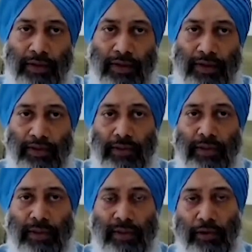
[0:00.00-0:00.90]
India is
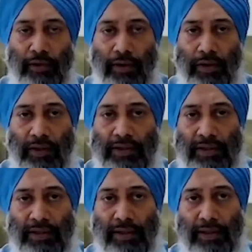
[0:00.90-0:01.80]
looking at toilets in the